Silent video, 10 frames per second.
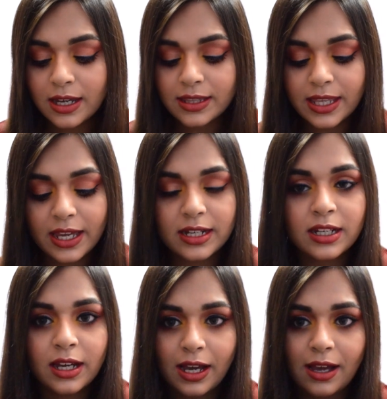then
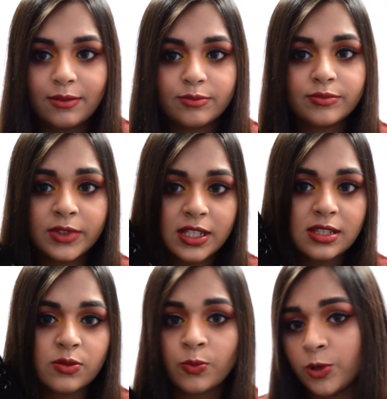
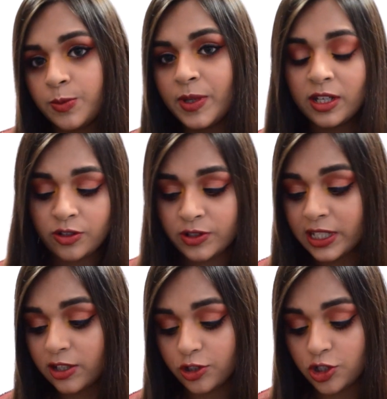this would be a really
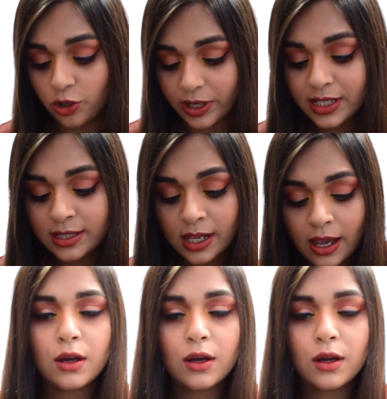good choice.